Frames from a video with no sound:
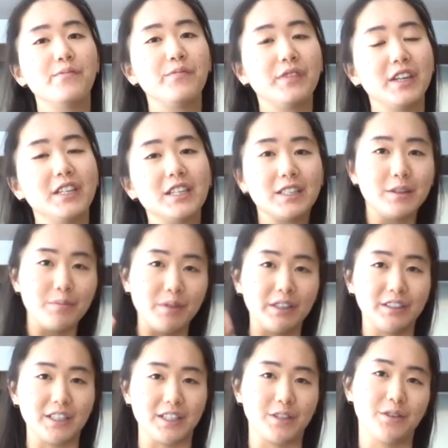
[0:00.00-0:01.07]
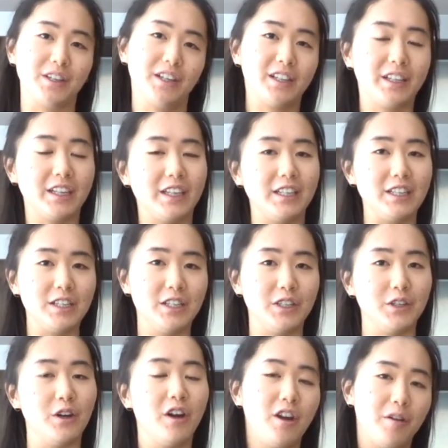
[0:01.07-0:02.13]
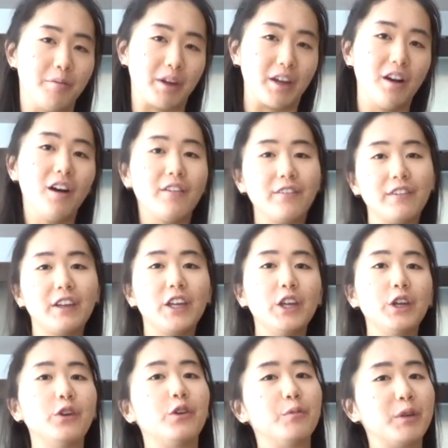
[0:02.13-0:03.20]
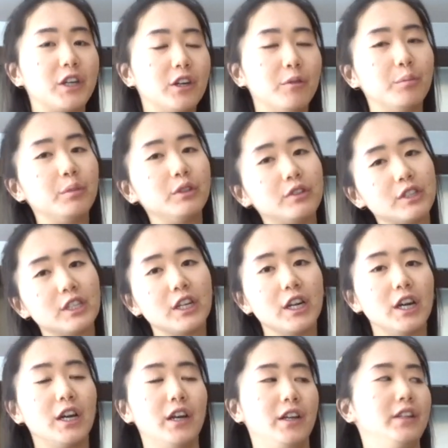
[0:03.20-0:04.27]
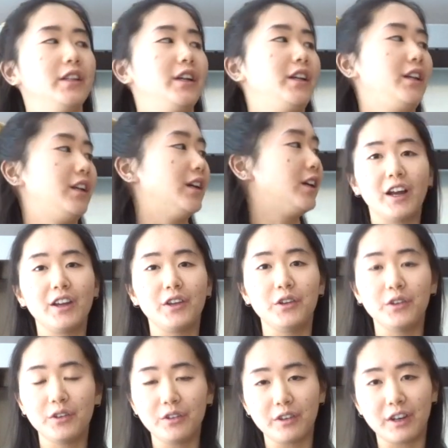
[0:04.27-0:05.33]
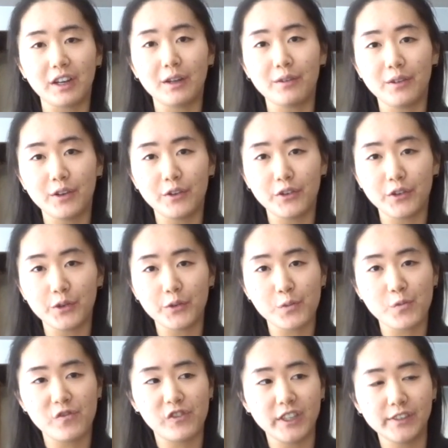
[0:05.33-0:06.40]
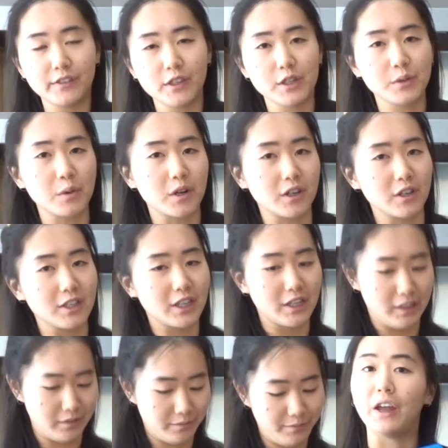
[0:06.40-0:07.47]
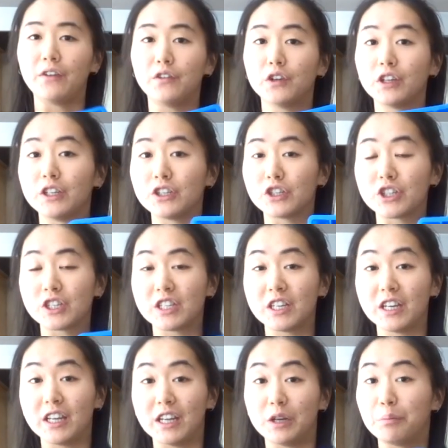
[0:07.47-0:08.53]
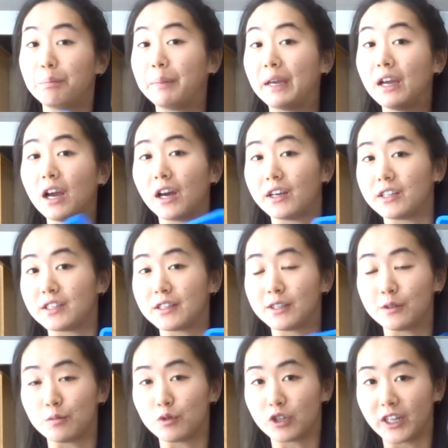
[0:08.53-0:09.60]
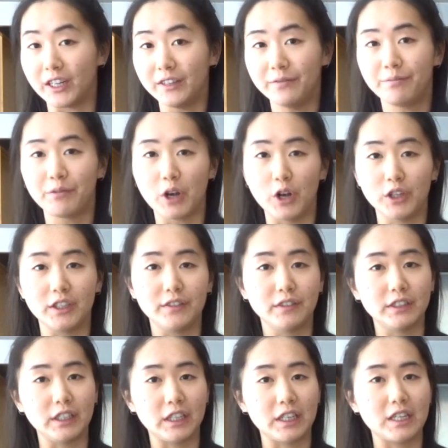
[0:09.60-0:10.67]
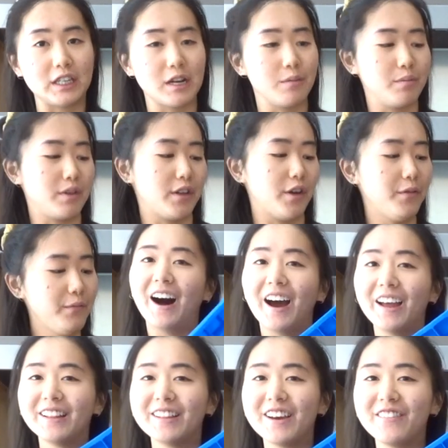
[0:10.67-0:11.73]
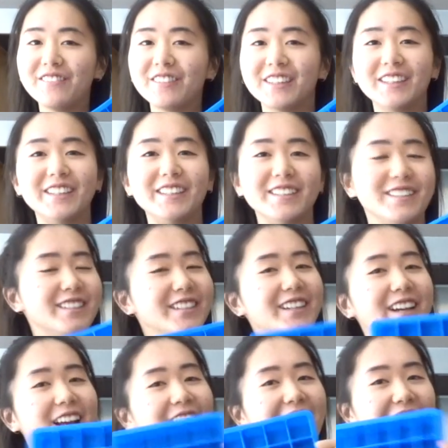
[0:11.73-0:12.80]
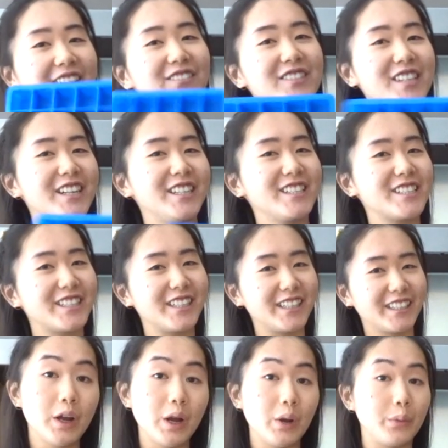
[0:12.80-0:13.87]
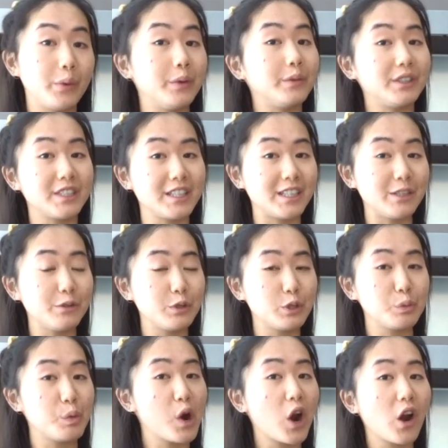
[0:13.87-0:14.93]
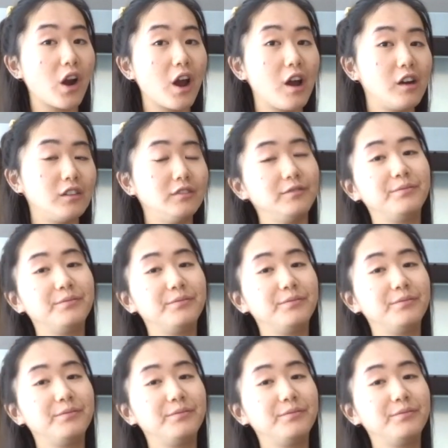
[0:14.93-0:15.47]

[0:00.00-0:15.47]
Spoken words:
it doesn't melt as quickly into my coffee or my kombucha, and then you don't get your flavors watered down. If you're interested in a big ice cube tray, I'll leave a link down below. I love these. Game changer. We will see you tomorrow.